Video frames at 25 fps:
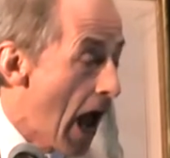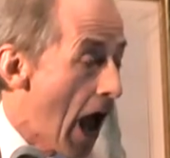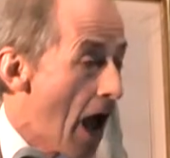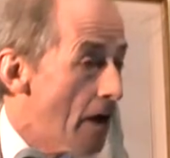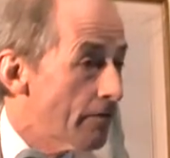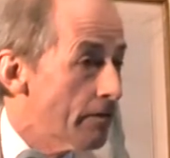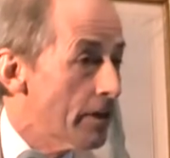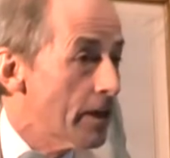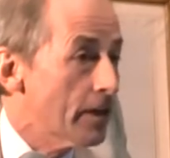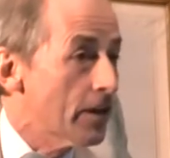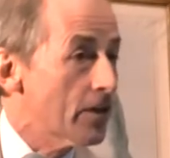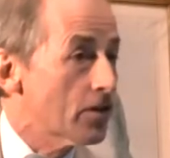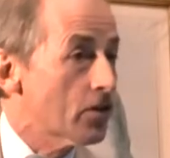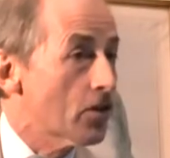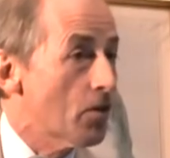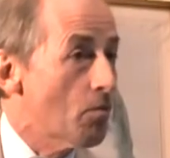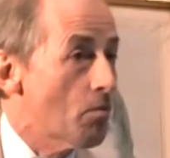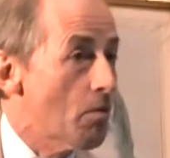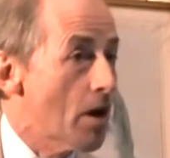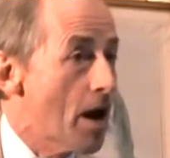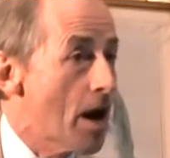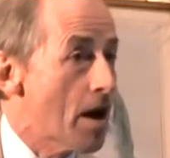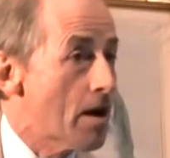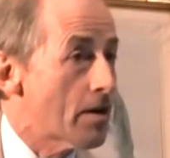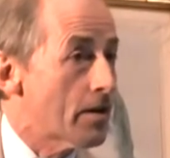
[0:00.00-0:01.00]
having this
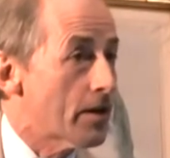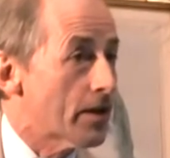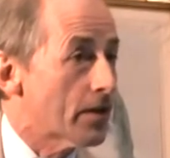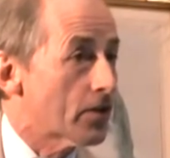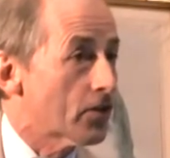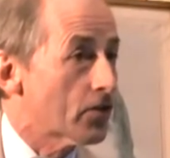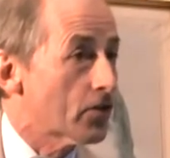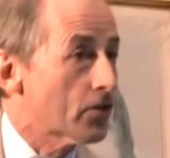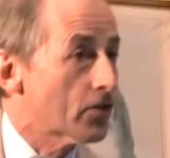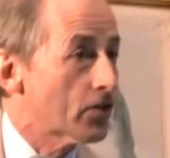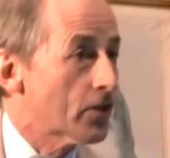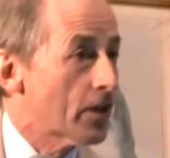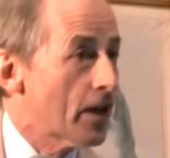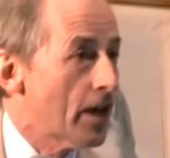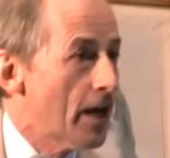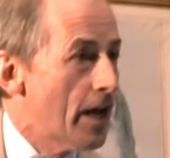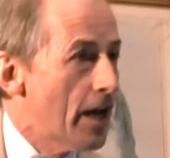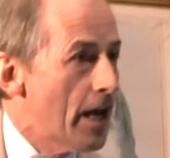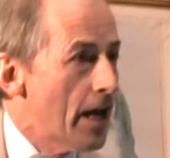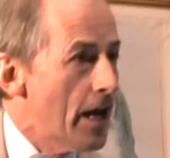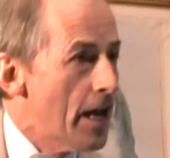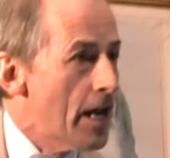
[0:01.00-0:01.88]
awareness